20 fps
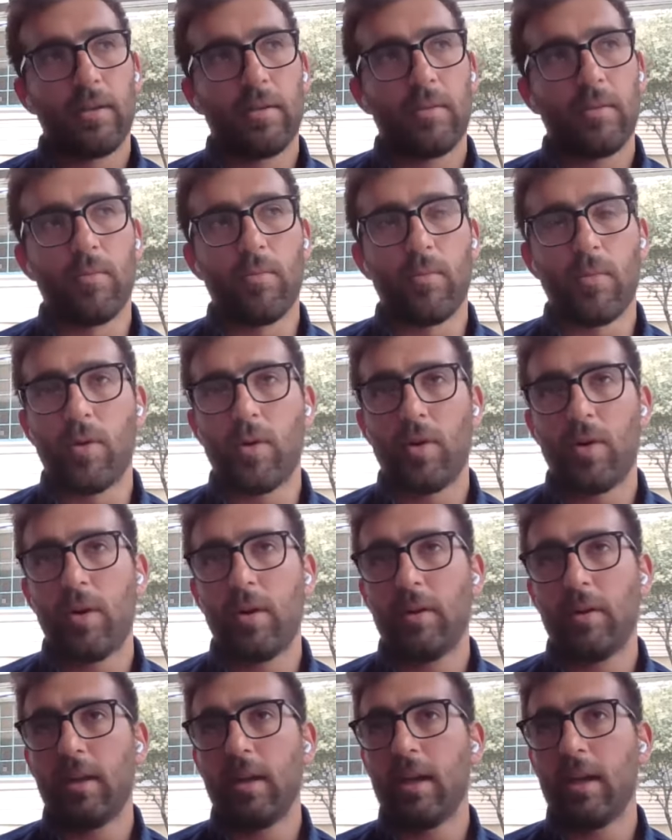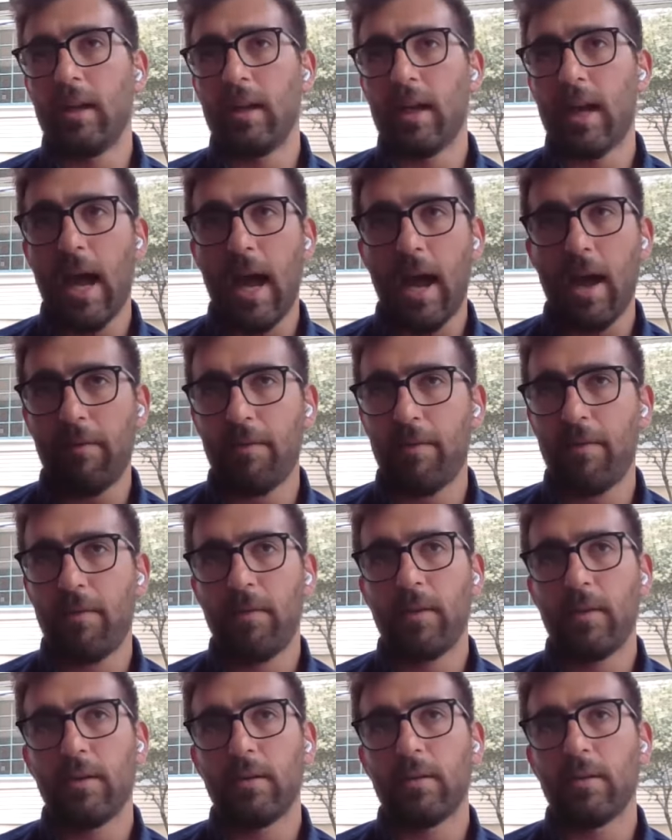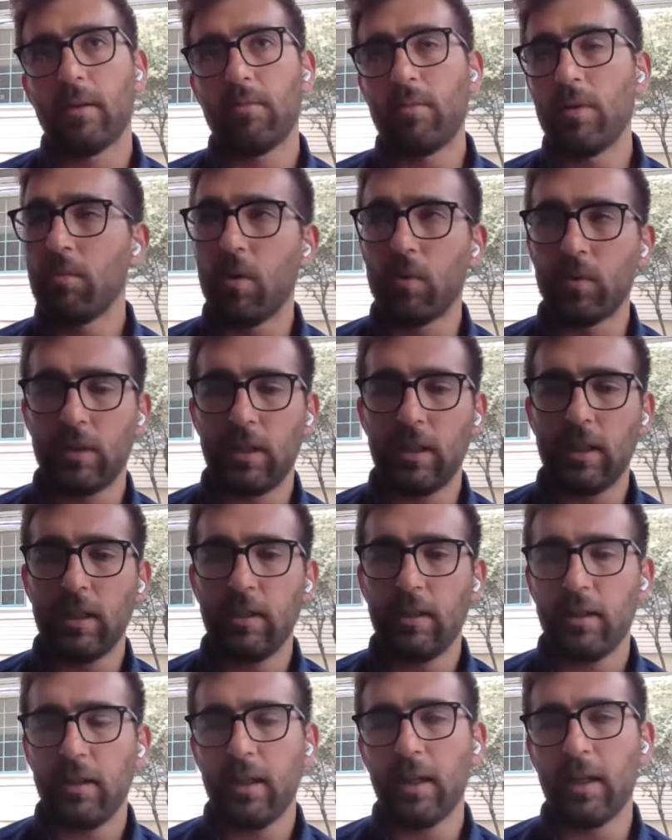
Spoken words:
more than half remotely,